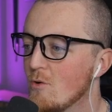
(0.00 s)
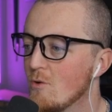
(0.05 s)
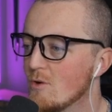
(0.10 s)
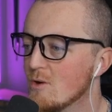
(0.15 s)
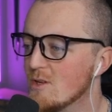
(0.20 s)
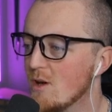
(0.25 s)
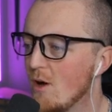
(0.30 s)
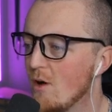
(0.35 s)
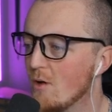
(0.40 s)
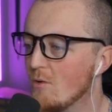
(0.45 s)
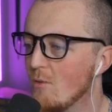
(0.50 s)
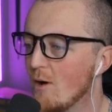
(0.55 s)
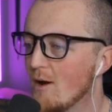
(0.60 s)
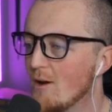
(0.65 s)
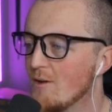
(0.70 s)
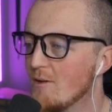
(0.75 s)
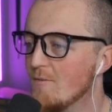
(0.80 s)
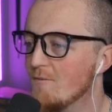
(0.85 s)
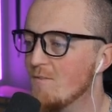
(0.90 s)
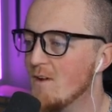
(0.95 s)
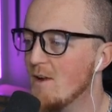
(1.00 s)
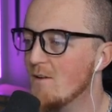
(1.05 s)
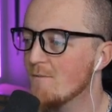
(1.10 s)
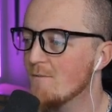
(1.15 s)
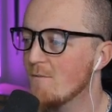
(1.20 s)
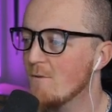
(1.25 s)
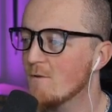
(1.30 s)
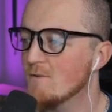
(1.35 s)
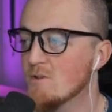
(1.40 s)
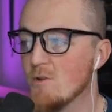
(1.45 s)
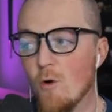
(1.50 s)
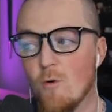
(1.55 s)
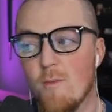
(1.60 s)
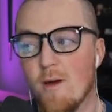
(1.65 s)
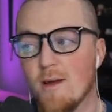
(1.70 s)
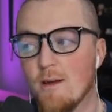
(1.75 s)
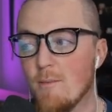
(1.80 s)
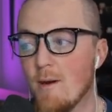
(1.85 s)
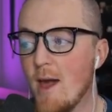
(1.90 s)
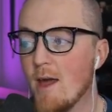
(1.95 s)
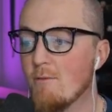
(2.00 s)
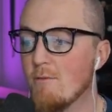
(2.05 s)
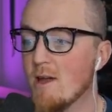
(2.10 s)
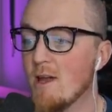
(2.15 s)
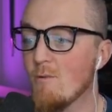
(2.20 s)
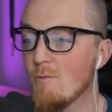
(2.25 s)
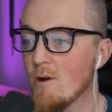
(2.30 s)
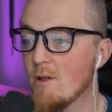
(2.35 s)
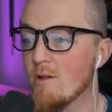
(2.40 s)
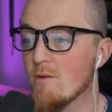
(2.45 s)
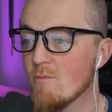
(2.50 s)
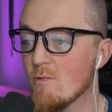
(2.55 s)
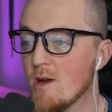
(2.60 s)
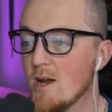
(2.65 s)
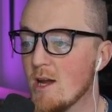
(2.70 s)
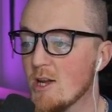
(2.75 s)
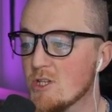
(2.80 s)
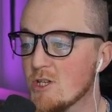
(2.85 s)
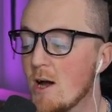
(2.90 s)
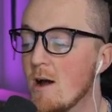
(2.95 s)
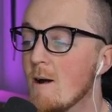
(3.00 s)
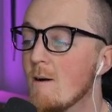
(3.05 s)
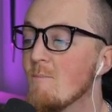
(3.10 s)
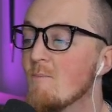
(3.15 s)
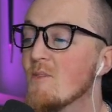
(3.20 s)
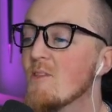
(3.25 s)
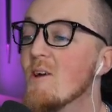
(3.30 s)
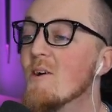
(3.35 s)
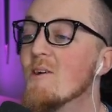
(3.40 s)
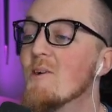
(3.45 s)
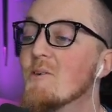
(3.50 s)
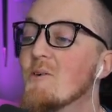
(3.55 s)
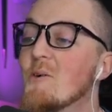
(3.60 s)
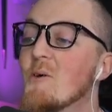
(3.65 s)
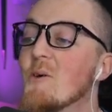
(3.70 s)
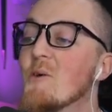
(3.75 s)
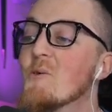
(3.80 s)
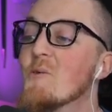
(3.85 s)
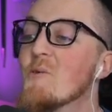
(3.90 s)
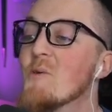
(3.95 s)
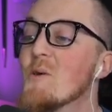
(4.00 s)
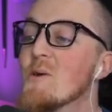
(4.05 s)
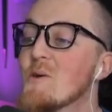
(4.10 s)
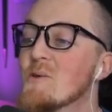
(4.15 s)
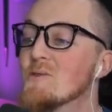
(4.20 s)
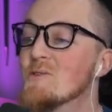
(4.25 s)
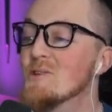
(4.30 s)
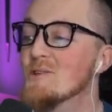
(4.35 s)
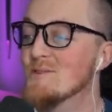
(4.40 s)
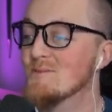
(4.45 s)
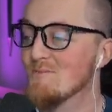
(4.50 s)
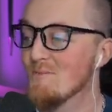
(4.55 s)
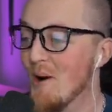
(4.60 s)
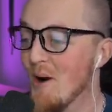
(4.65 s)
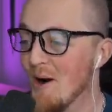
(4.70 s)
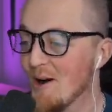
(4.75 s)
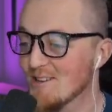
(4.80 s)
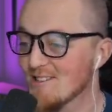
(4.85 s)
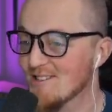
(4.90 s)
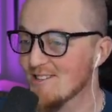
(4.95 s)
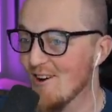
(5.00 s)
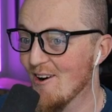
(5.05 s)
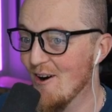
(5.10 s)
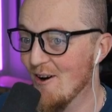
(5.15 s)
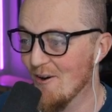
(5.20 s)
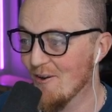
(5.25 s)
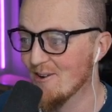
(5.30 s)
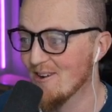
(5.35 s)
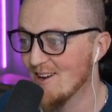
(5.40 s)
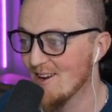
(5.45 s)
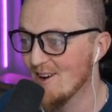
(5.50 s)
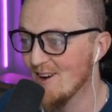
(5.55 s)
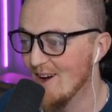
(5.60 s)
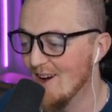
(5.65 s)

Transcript: Who does Hulk want to defeat first? Don't make him angry. He will enrage. Groot just punched Hulk.